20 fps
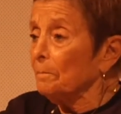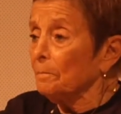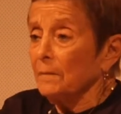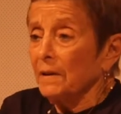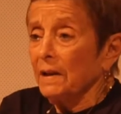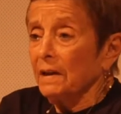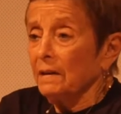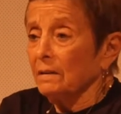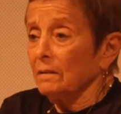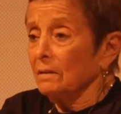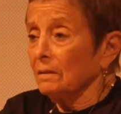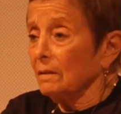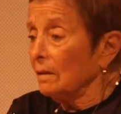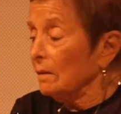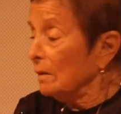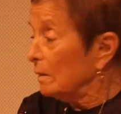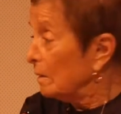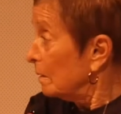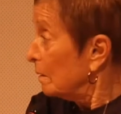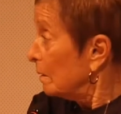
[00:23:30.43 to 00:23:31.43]
been
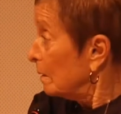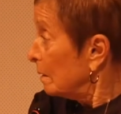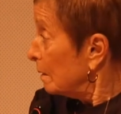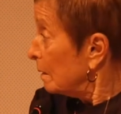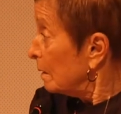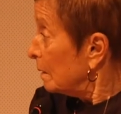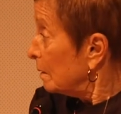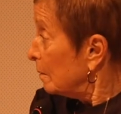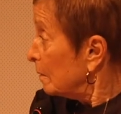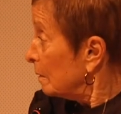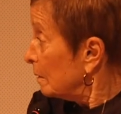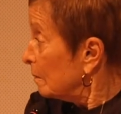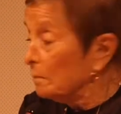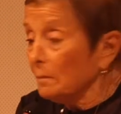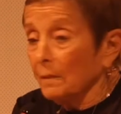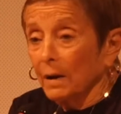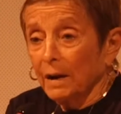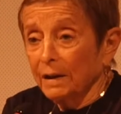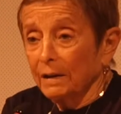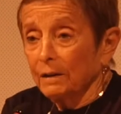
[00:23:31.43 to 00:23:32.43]

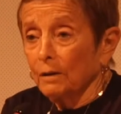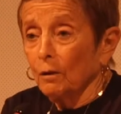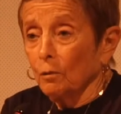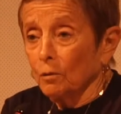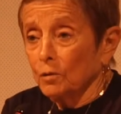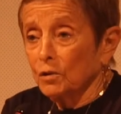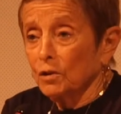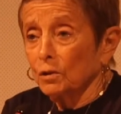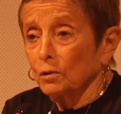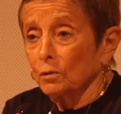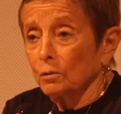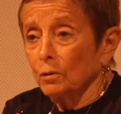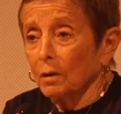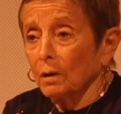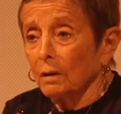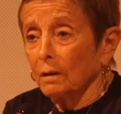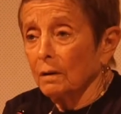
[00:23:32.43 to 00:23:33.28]
my go-to